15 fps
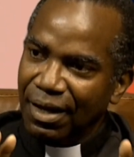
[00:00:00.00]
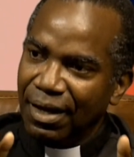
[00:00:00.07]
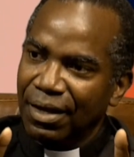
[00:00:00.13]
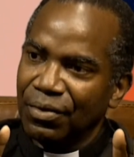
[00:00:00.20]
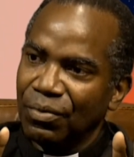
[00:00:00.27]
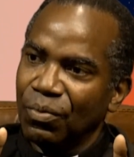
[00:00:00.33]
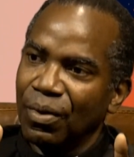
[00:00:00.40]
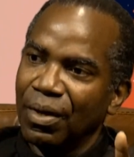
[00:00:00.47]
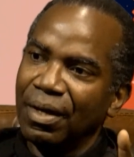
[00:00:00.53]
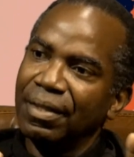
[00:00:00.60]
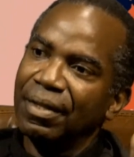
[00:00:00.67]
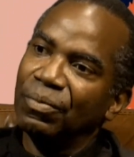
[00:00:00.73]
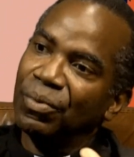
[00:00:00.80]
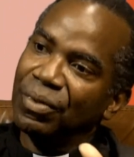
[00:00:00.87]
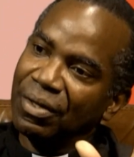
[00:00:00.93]
in a way
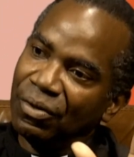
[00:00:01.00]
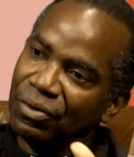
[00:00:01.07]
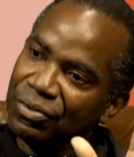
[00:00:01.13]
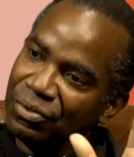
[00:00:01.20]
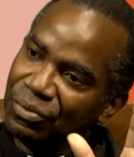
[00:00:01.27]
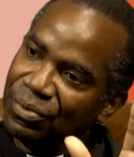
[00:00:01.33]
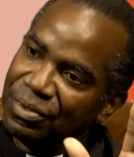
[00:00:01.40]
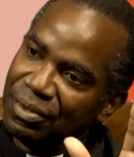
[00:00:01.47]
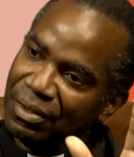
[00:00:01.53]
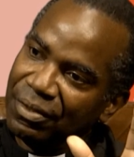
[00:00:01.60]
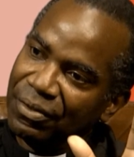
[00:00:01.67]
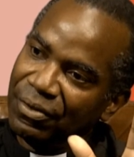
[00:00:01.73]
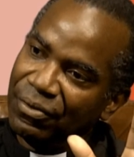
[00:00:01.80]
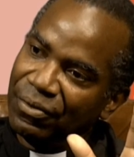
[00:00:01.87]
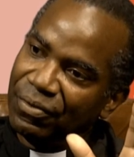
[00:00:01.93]
that would go to his
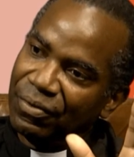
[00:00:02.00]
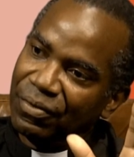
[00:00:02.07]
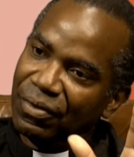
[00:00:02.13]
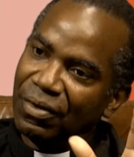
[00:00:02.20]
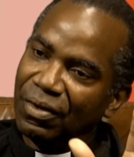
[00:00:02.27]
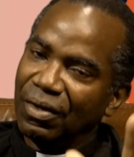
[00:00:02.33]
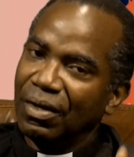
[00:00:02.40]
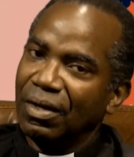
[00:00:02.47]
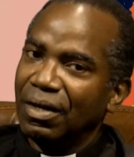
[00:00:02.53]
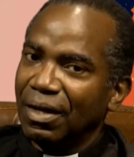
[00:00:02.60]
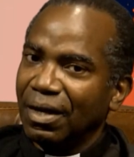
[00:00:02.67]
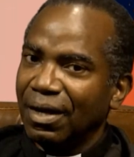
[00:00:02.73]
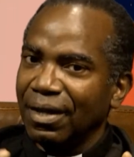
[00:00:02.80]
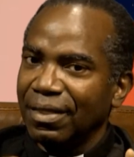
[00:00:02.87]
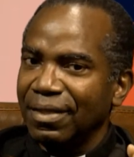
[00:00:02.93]
ego.
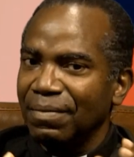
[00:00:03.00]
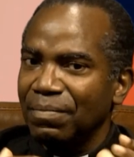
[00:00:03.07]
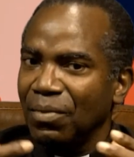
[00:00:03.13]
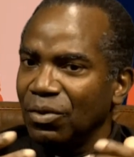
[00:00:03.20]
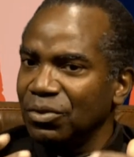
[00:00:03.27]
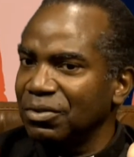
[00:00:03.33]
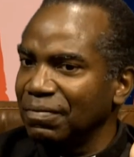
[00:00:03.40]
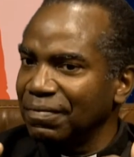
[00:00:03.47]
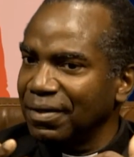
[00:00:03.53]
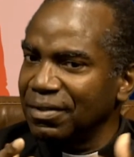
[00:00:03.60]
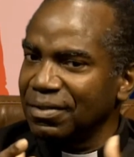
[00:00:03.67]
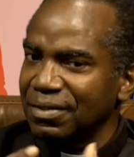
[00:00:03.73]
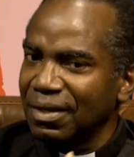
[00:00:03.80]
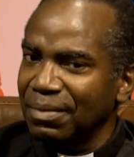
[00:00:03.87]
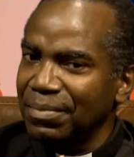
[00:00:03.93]
I think most of
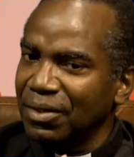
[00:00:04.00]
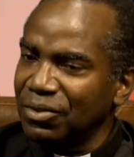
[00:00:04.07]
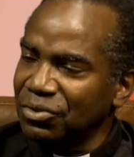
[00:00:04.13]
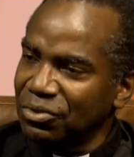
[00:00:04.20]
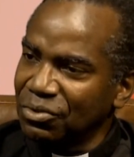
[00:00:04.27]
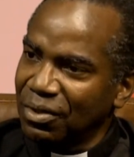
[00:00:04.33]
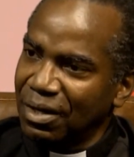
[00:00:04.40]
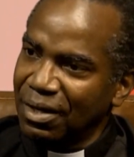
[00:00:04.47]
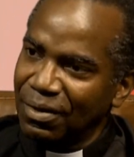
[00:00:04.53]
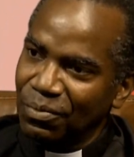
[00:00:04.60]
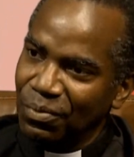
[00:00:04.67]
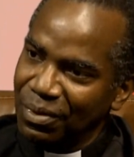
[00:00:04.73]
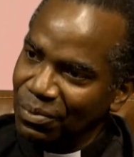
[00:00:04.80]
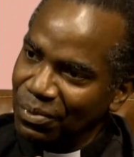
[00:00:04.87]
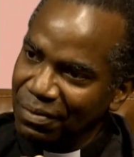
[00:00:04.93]
us, I'm not sure how
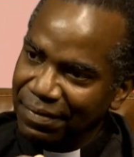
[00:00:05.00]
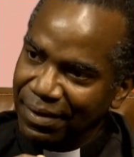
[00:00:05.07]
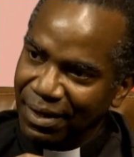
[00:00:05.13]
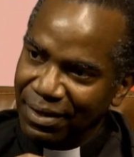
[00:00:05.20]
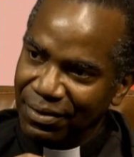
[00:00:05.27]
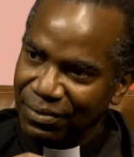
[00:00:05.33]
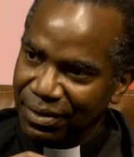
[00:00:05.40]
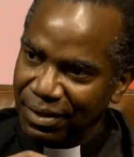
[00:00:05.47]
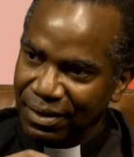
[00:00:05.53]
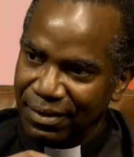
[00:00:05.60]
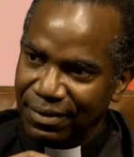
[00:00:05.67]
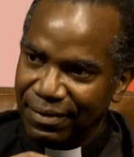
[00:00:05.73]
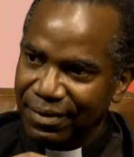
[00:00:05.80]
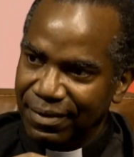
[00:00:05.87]
we would have handled that.